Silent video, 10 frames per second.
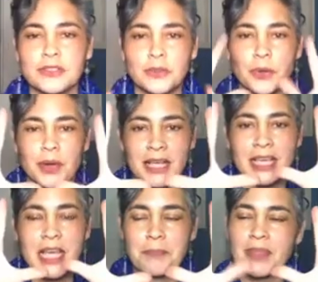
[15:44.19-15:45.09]
So we want
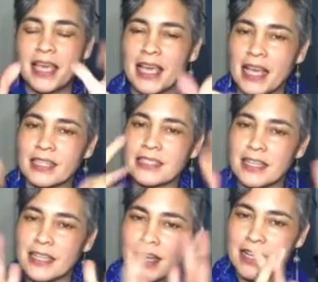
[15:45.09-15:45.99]
to keep the
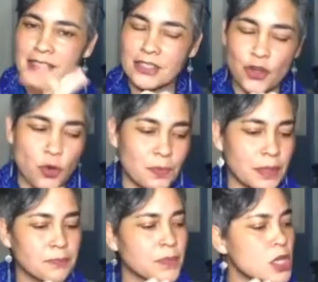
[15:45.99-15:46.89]
hands nice and
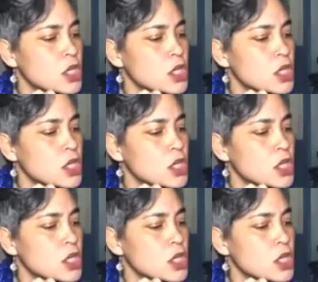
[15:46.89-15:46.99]
open.